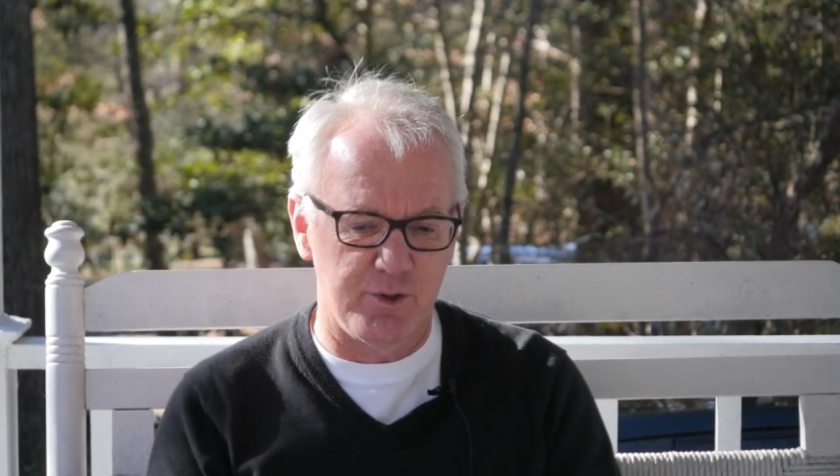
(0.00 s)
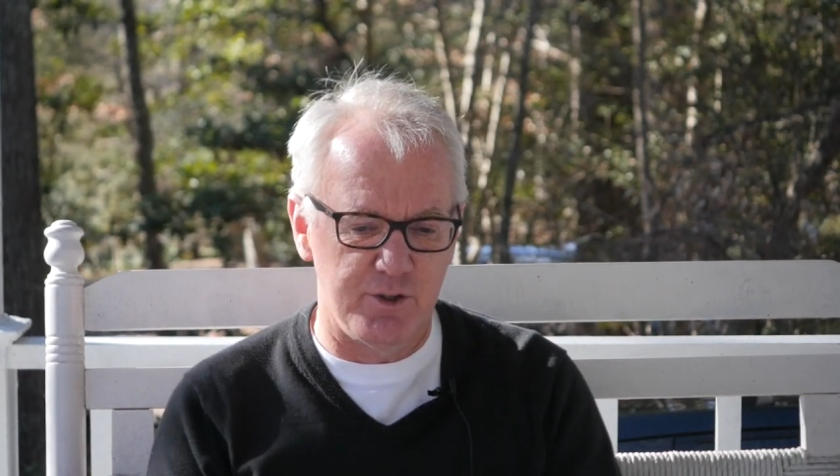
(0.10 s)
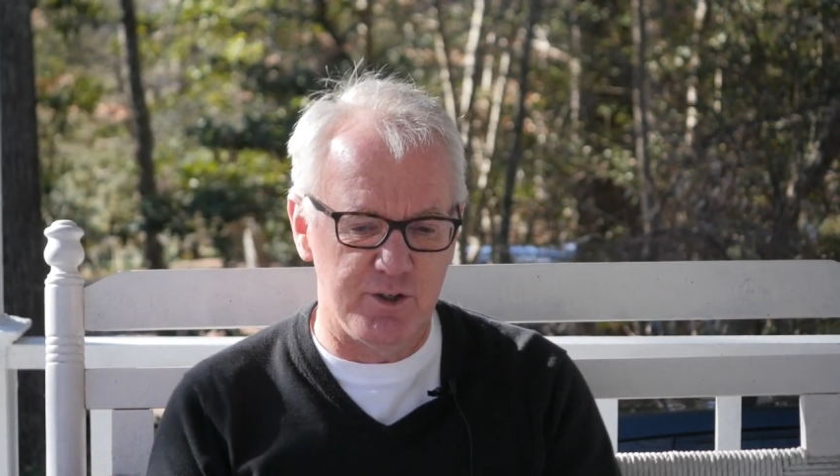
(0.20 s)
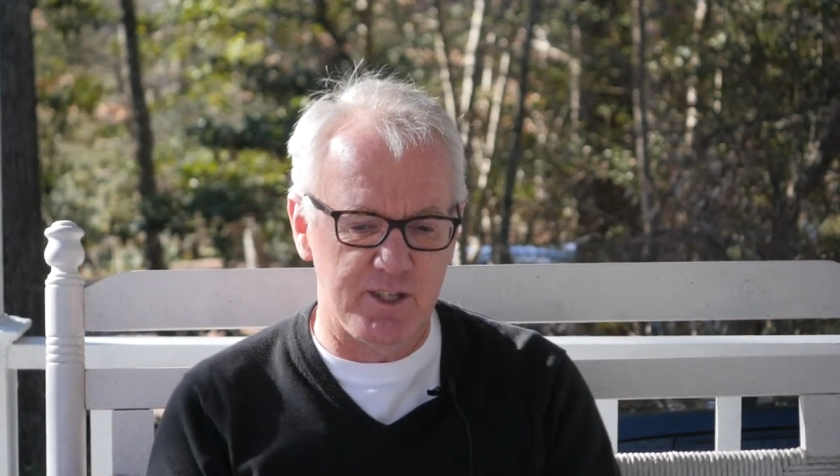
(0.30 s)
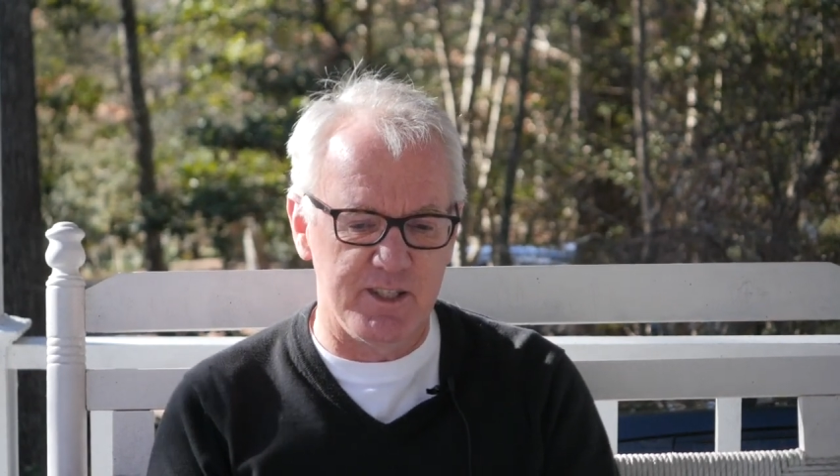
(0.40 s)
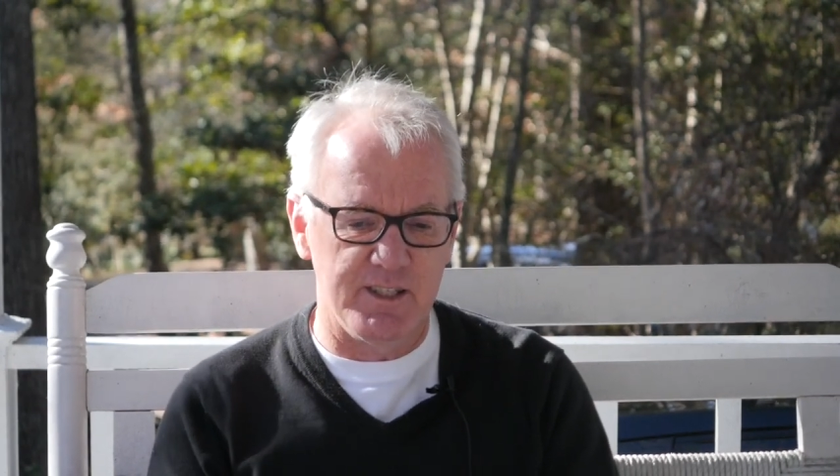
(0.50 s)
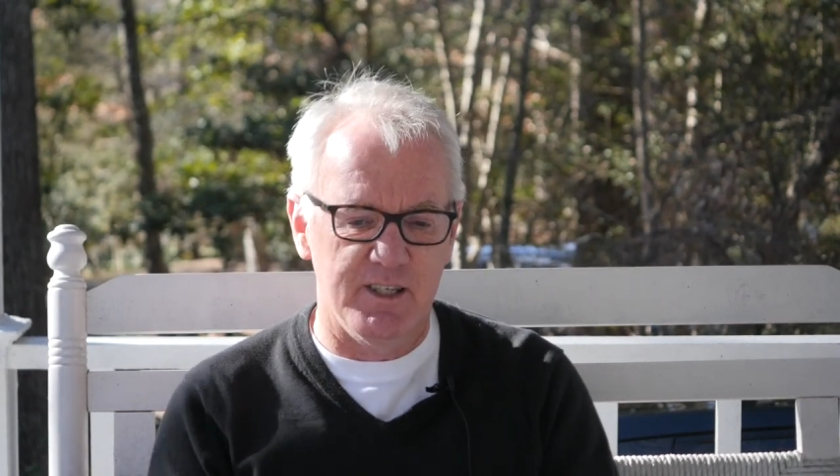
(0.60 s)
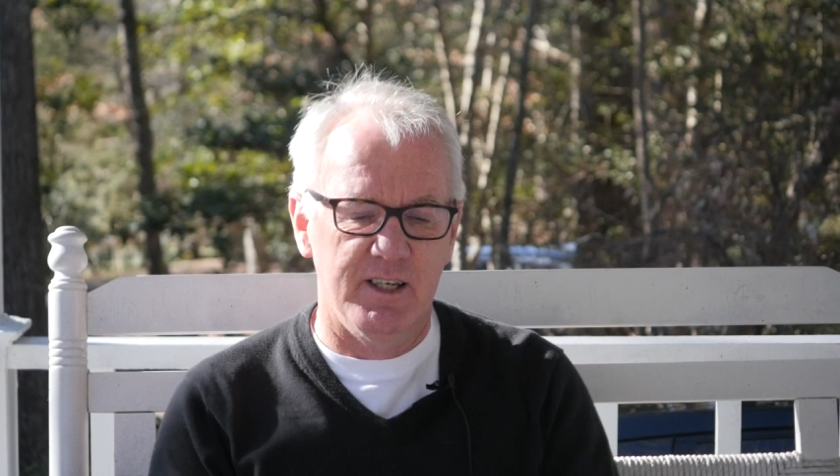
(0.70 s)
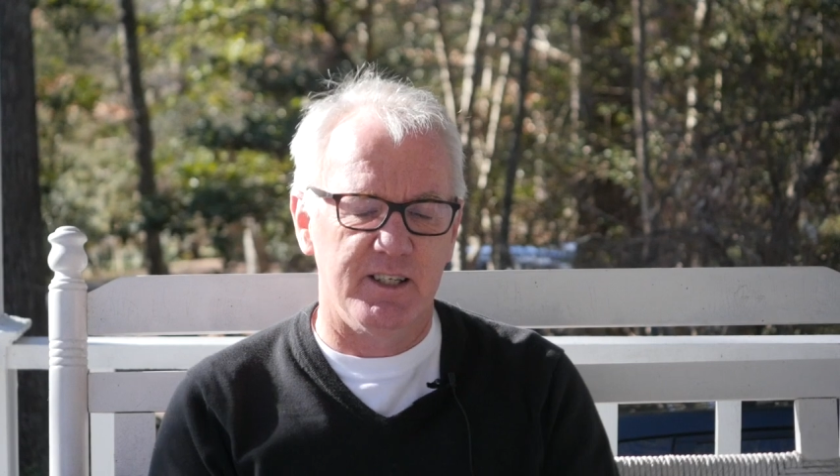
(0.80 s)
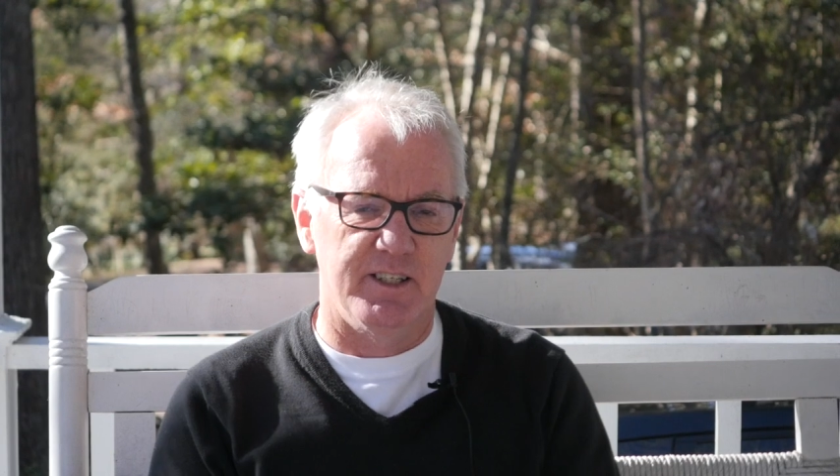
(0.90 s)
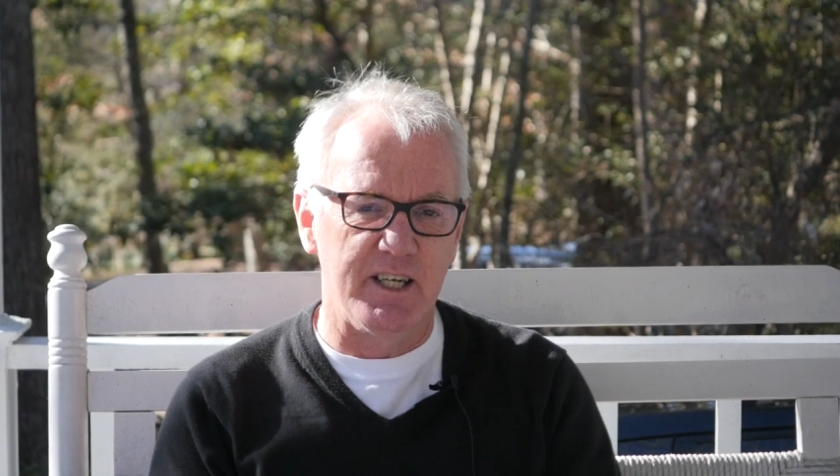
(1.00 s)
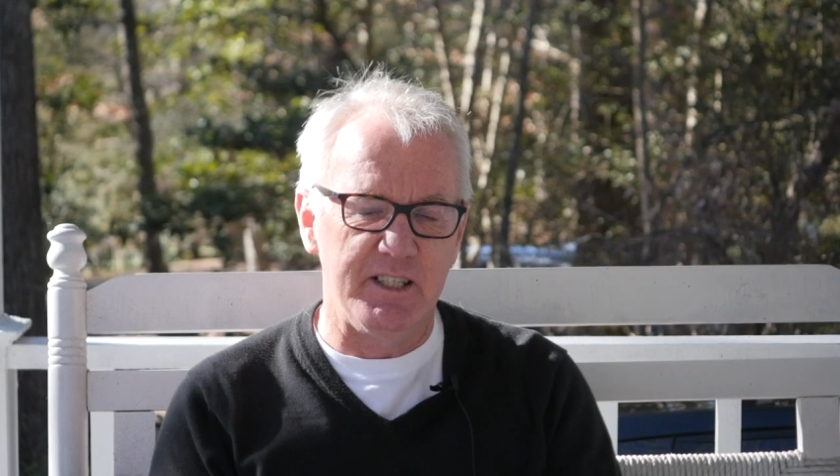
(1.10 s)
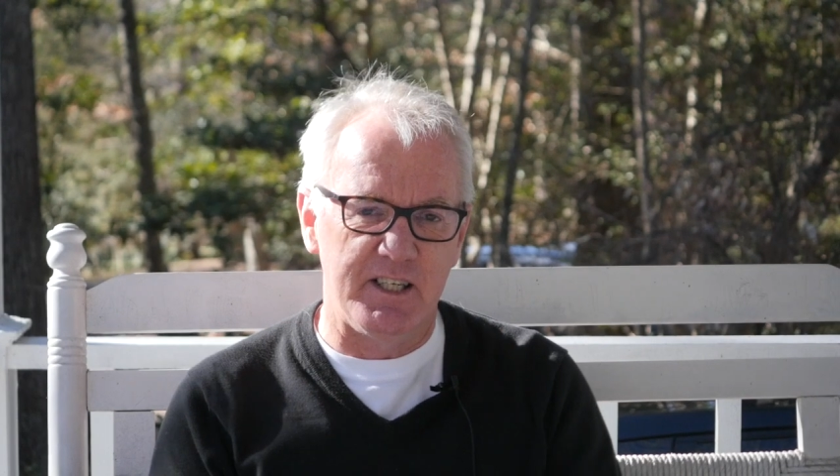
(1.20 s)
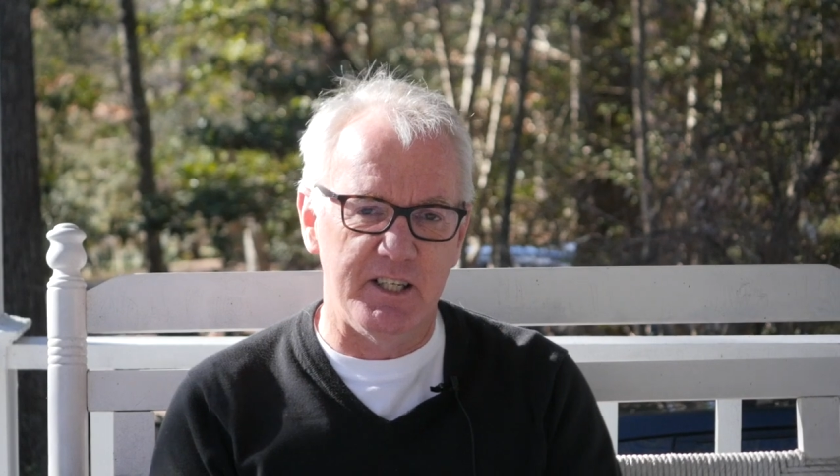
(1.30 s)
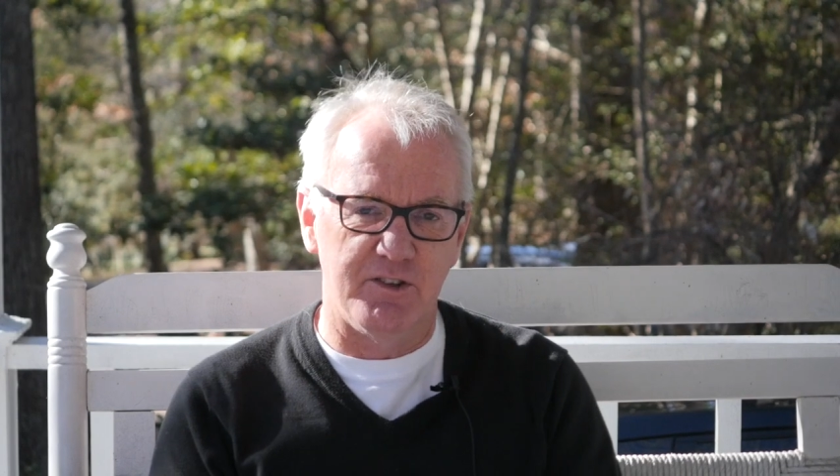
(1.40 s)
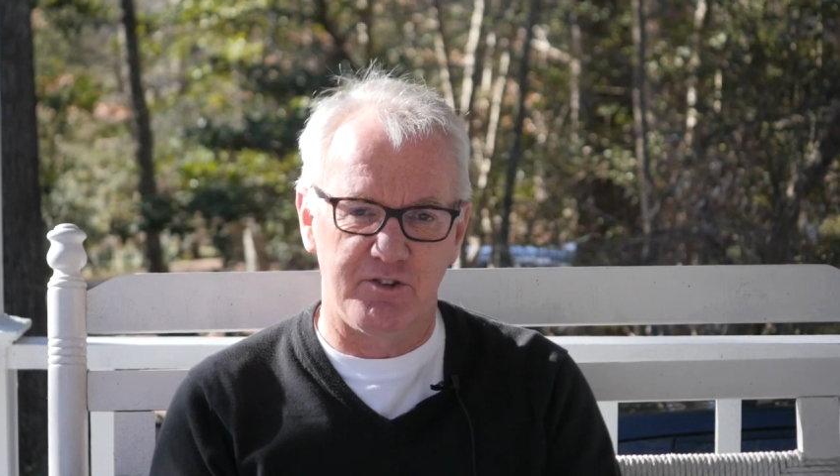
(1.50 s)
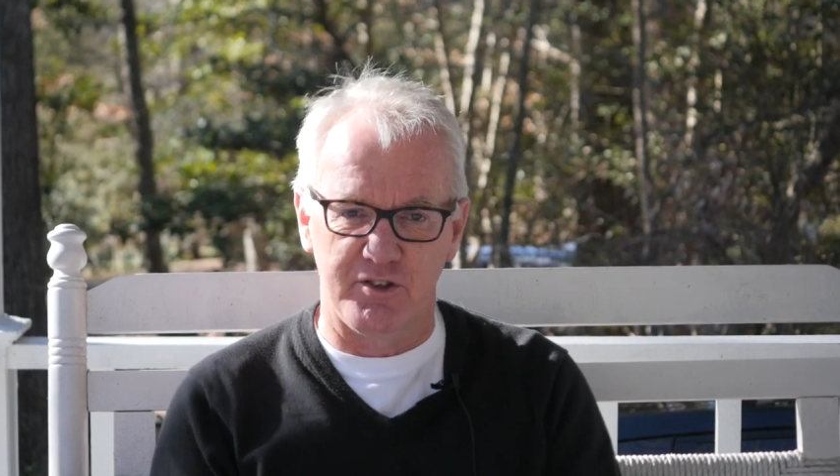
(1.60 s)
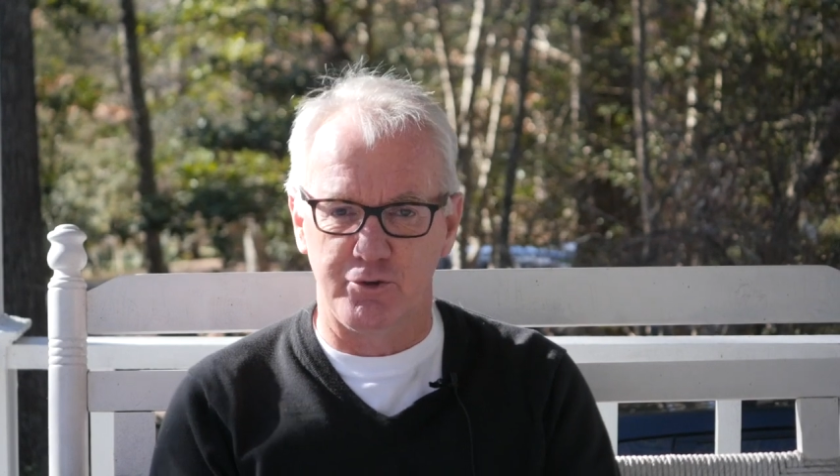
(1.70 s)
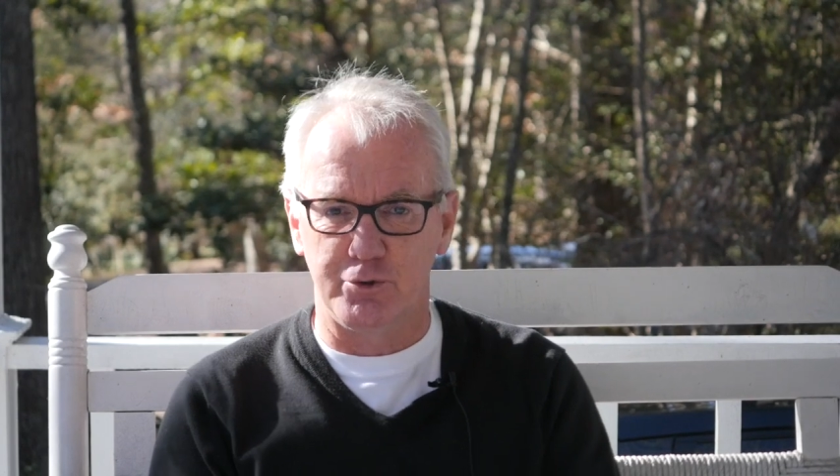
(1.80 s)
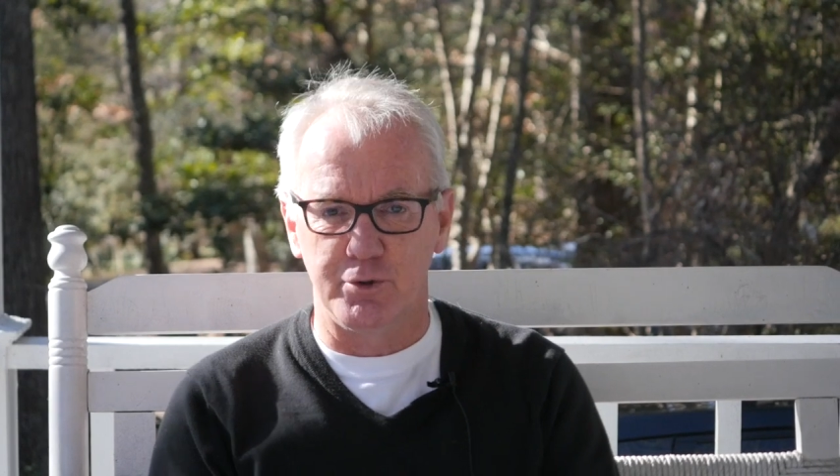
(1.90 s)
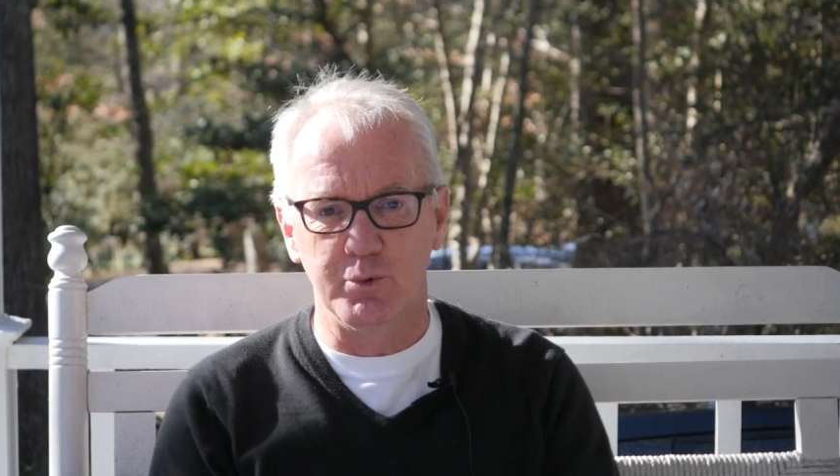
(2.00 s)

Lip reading: early 19th century